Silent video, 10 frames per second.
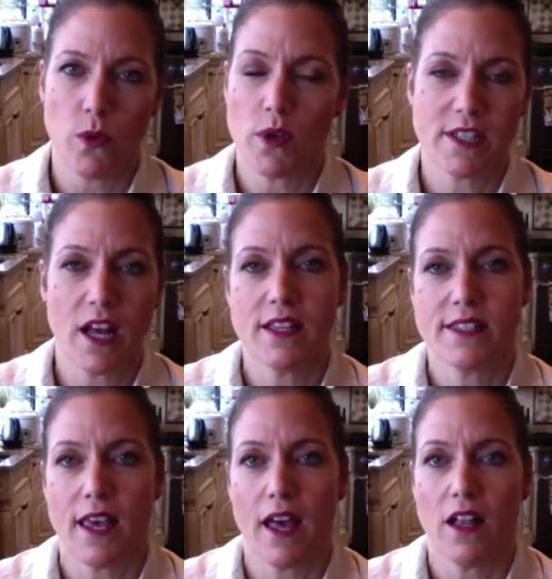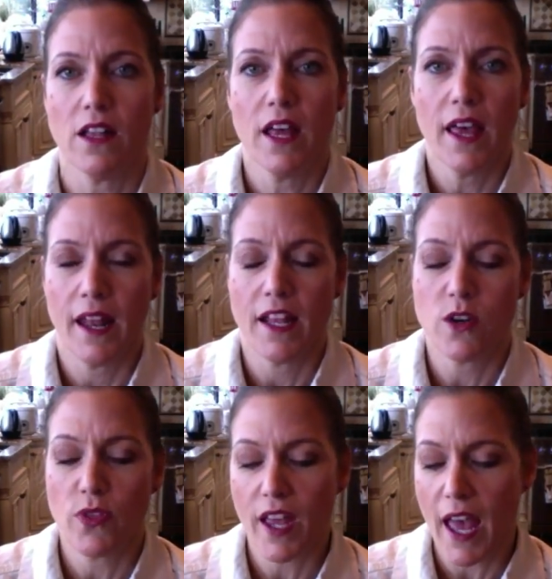It wasn't on sale, and I
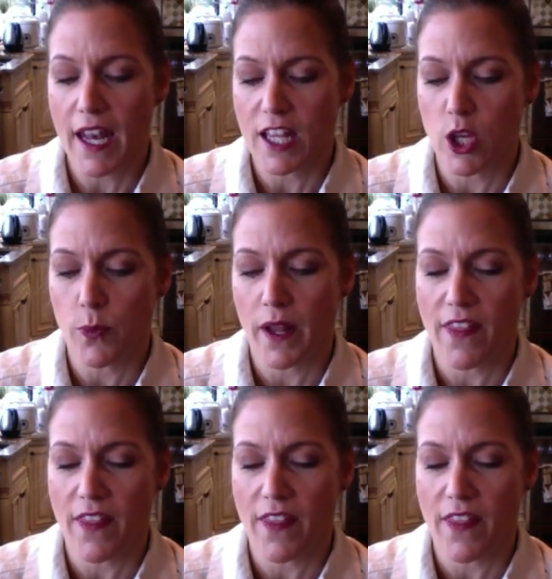don't think I had a coupon.